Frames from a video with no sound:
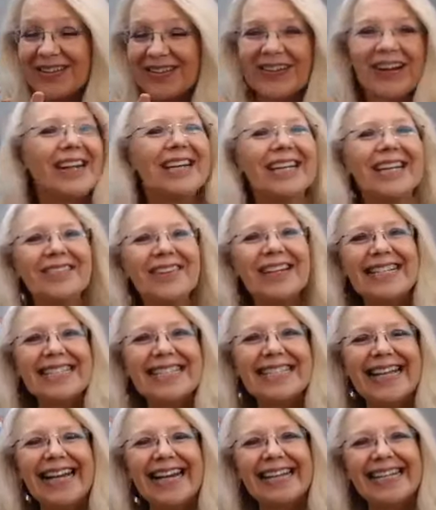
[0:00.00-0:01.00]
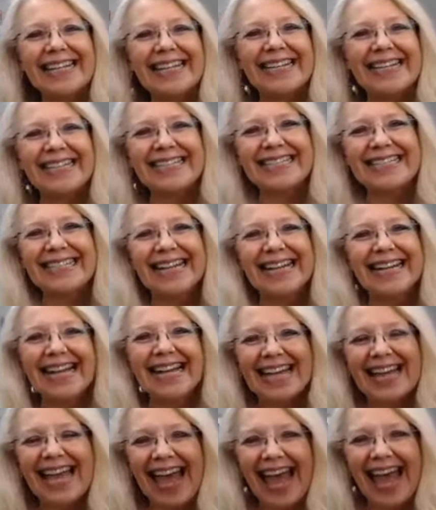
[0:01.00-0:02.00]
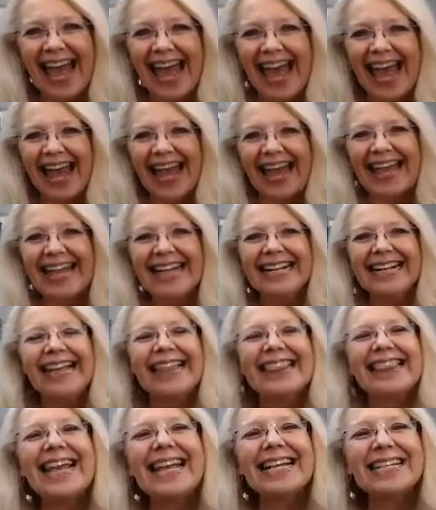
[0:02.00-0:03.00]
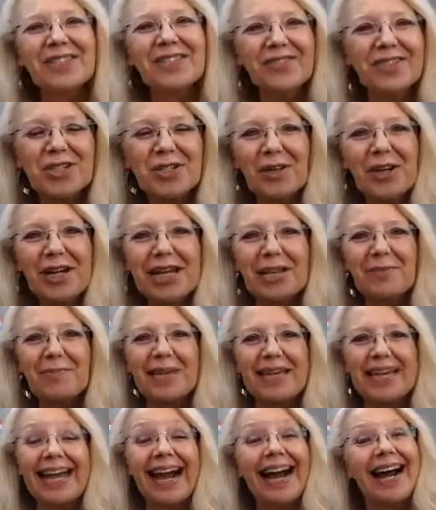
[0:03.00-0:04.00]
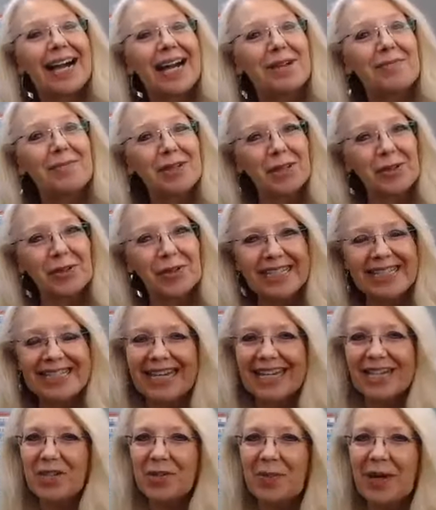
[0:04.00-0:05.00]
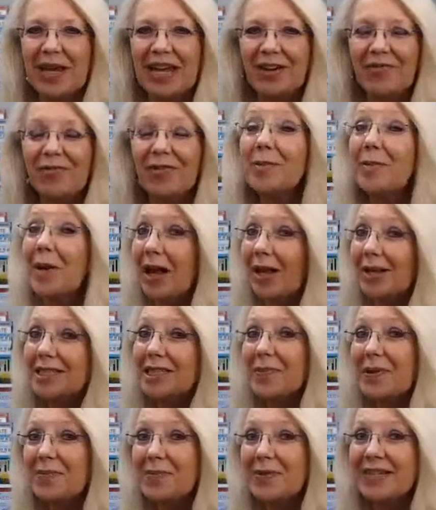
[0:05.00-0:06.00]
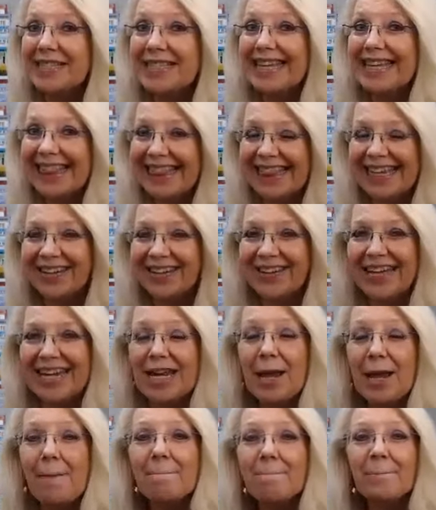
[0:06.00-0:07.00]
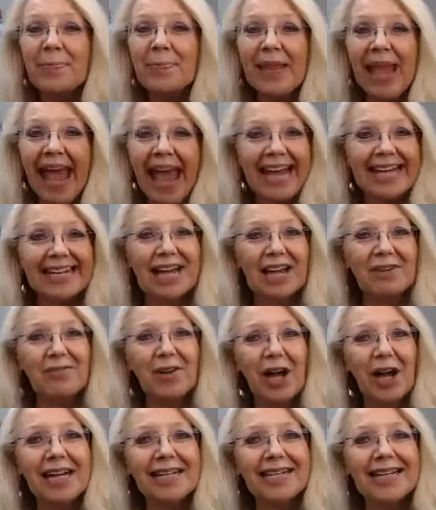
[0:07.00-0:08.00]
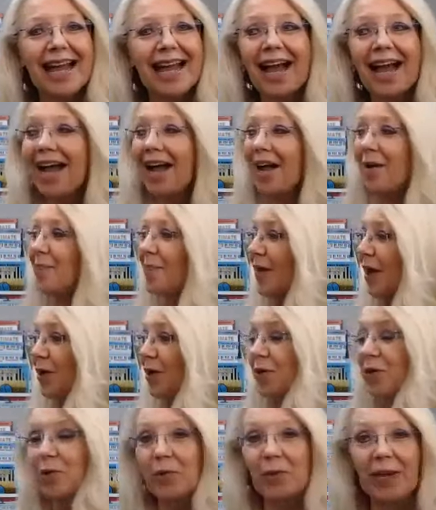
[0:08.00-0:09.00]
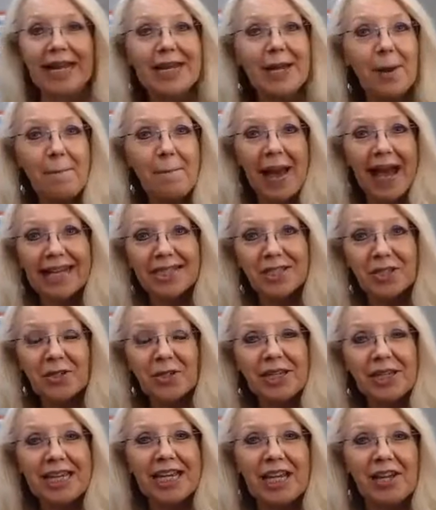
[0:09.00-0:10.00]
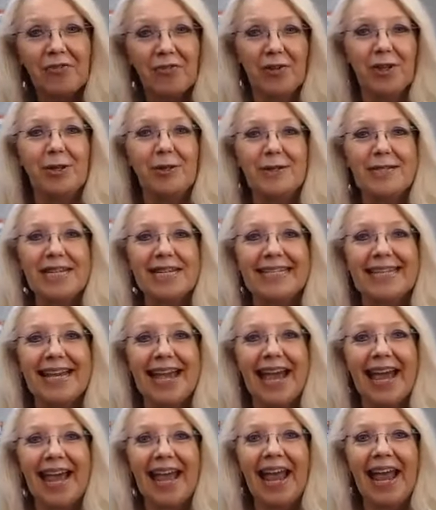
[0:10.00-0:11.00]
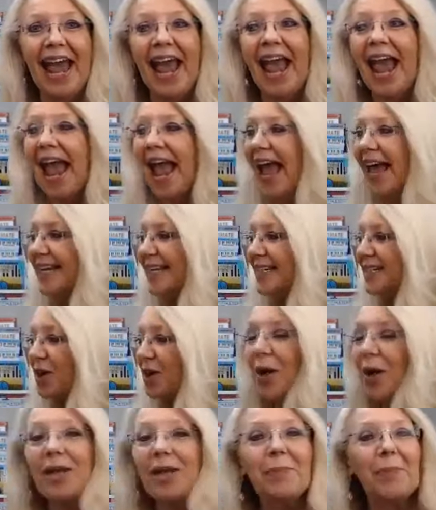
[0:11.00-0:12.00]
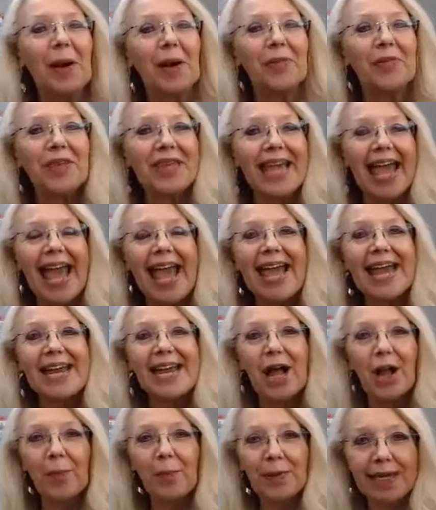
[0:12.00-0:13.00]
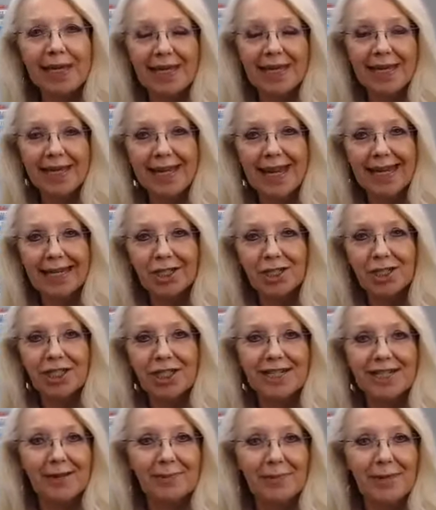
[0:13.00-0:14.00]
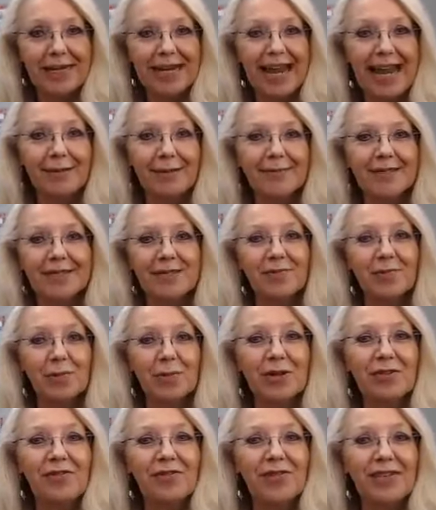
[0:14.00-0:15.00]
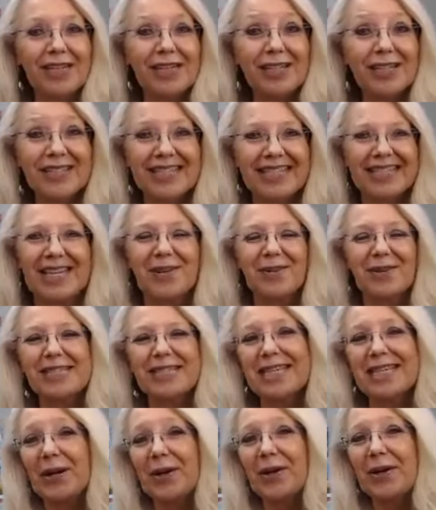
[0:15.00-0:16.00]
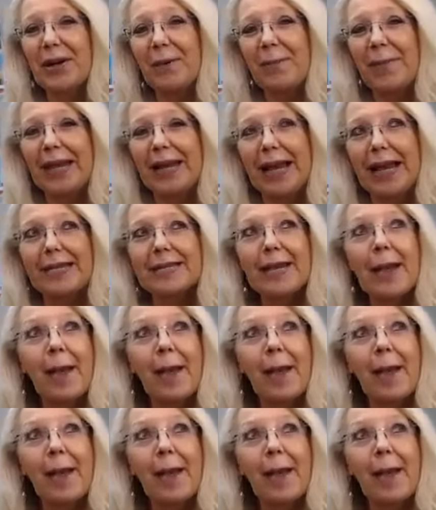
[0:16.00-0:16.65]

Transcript: Are you excited? Yay! Thanks for joining me. I'm Glory St. Germain from Ultimate Music Theory. And I've got a great master key for you today. And it's all about the NLP connection. I'm going to have some reveal secrets here in a minute.